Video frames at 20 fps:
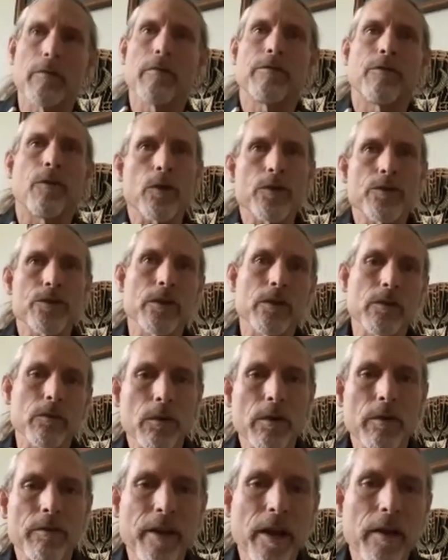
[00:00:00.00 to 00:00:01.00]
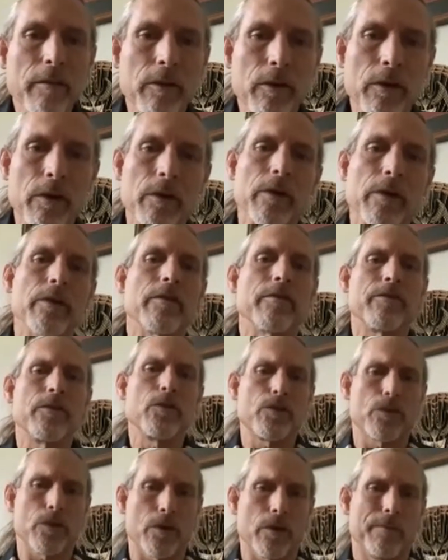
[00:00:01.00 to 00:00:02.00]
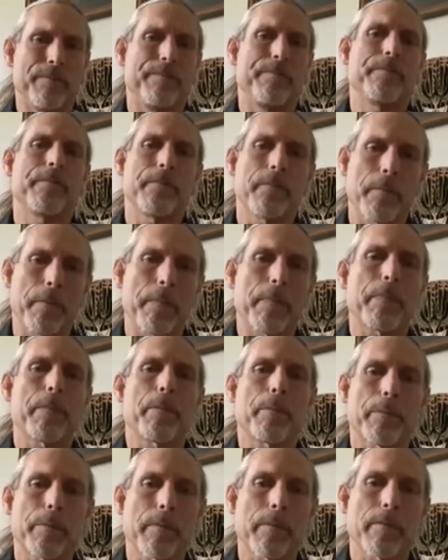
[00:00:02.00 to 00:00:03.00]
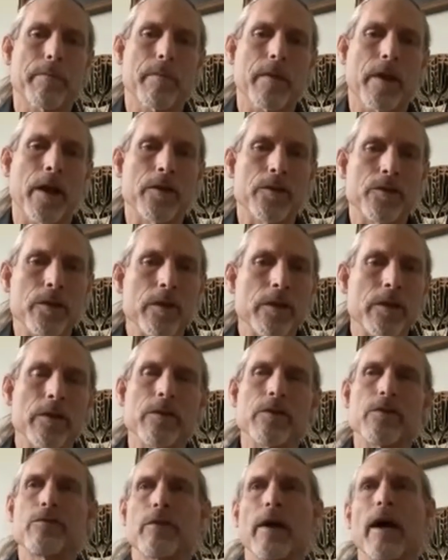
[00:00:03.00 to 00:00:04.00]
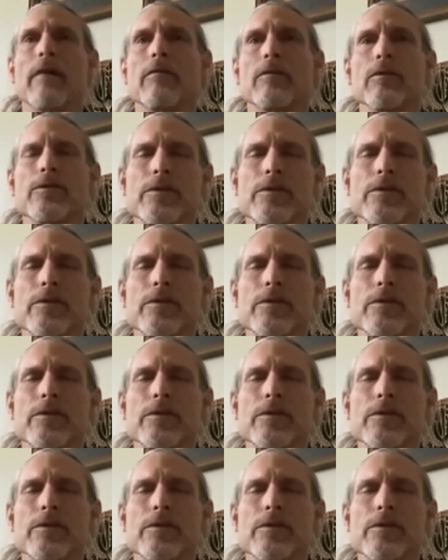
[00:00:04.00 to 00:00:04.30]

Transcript: fortune would favor her in the future, that she can travel